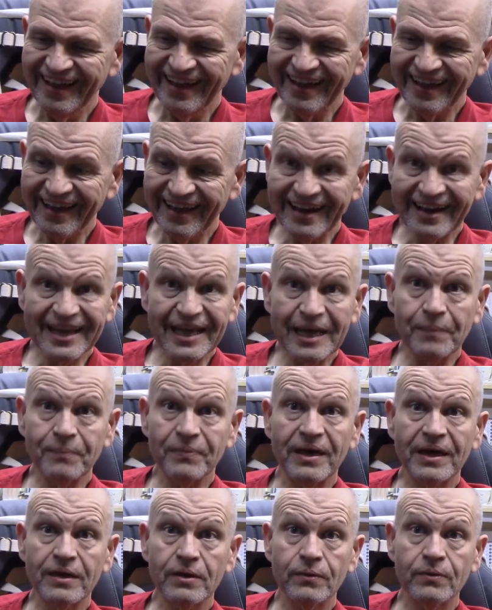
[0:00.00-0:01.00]
and I kept
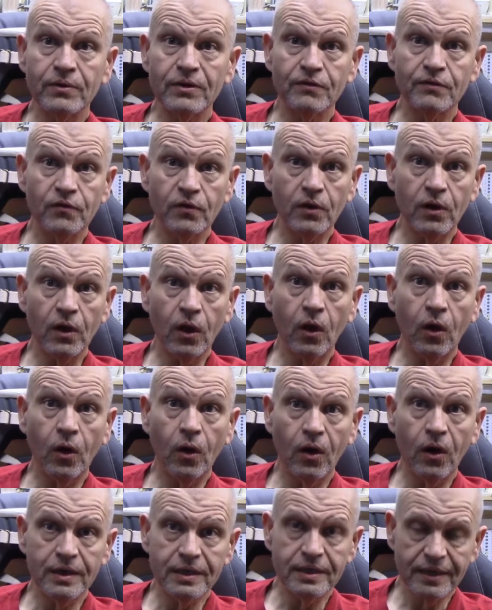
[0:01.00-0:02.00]
that going on for a
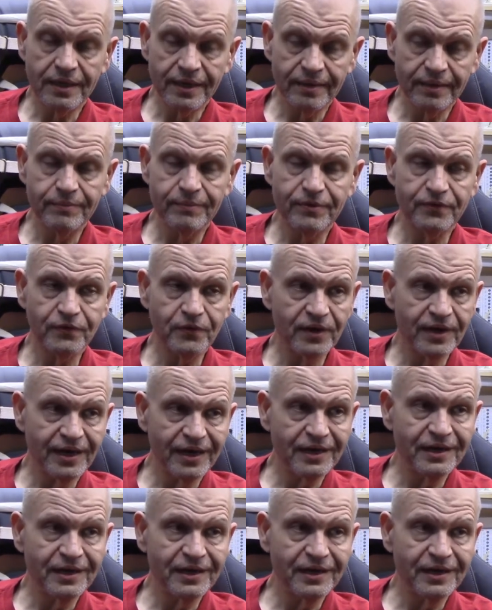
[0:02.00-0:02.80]
long time before I added